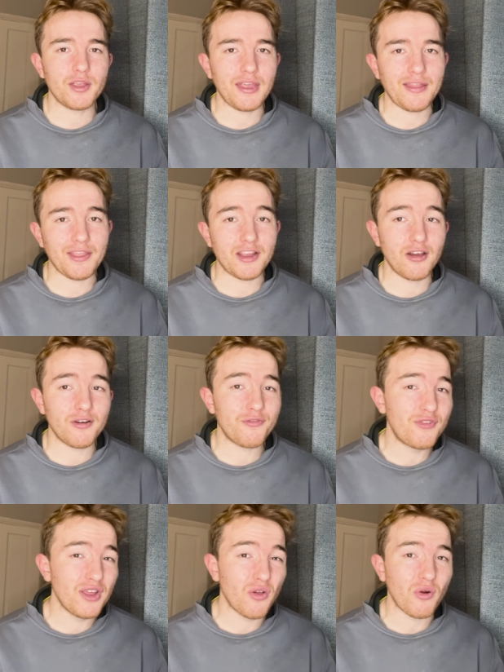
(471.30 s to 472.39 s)
and they kind of
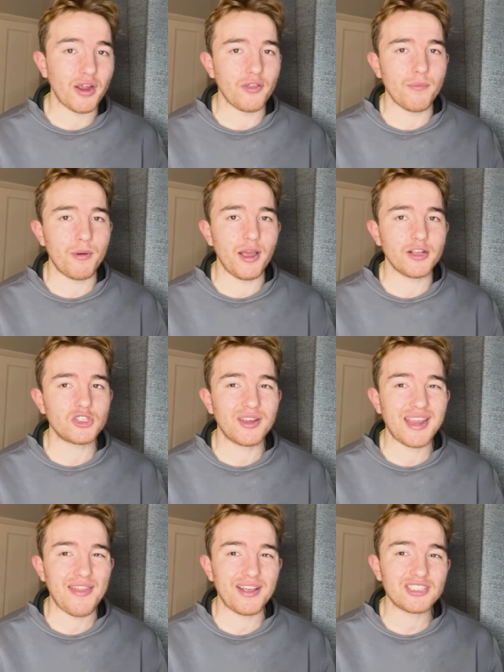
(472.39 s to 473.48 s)
feel all right on the bike. So
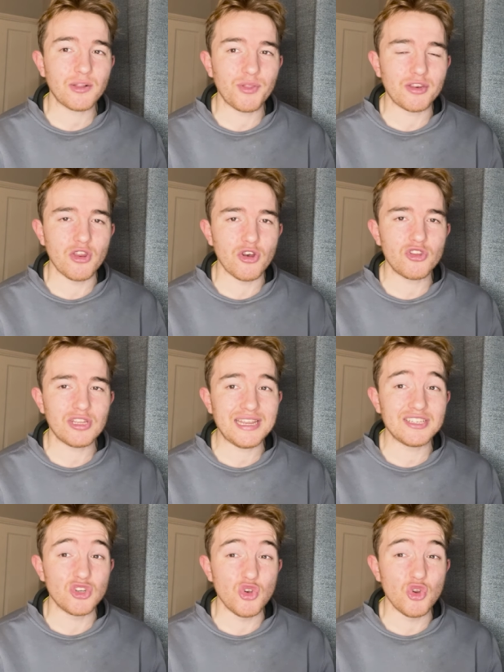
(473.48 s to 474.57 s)
again, that's something that
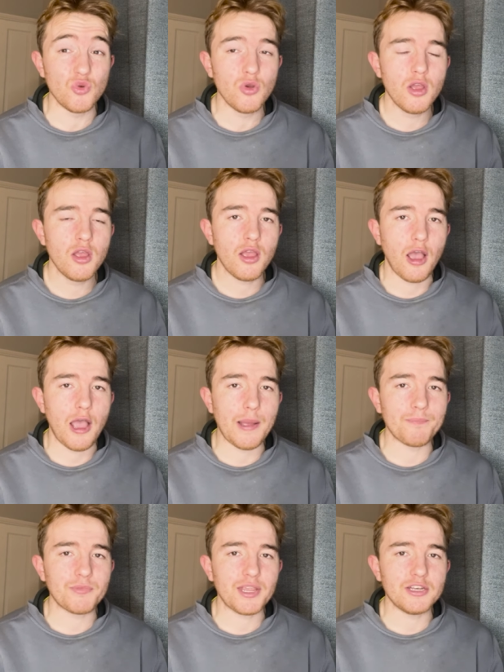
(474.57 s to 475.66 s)
is new
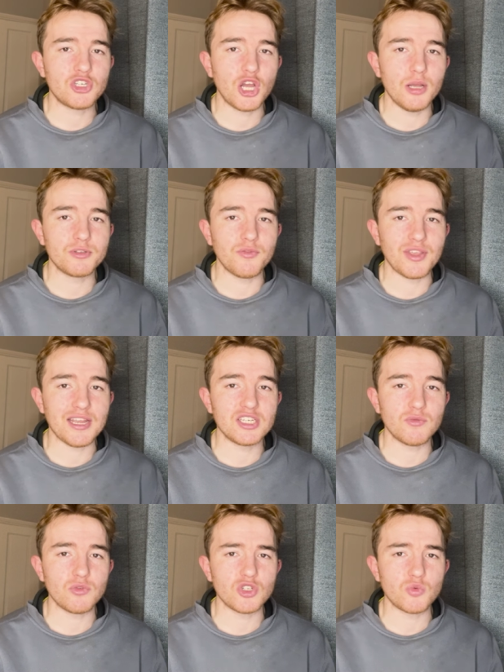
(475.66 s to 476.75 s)
um, in terms of the
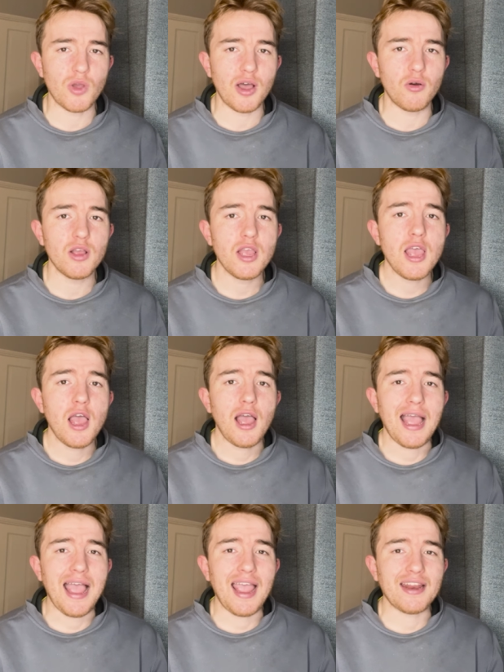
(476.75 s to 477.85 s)
intervals as well.
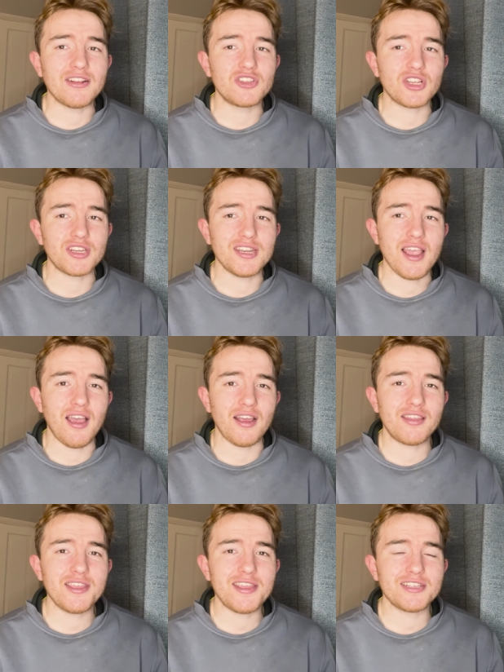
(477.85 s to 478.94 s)
And yeah, I
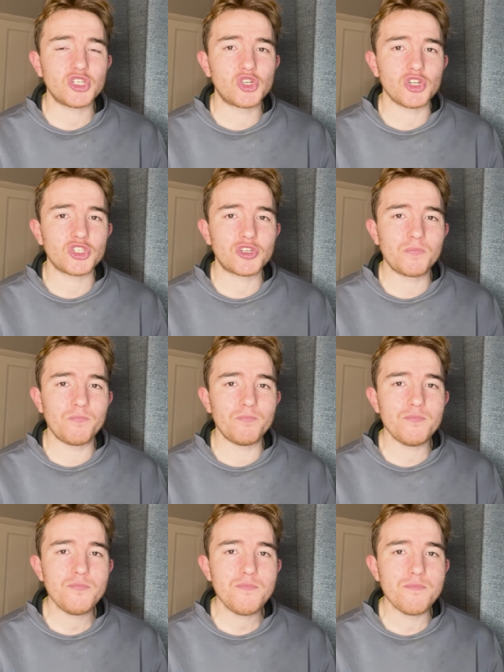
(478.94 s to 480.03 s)
think it's just
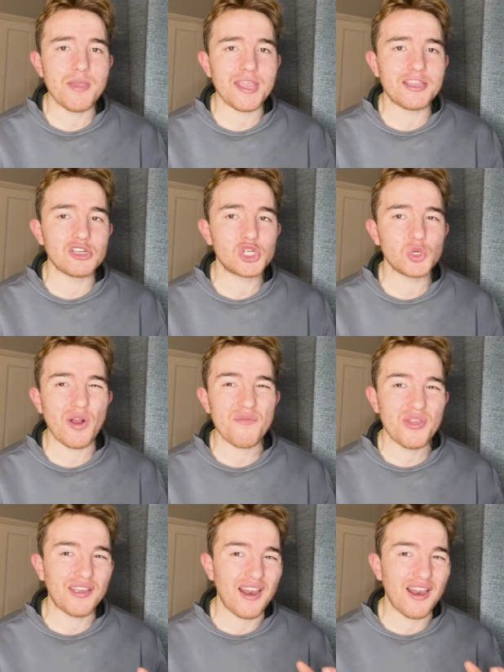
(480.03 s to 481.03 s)
making sure everything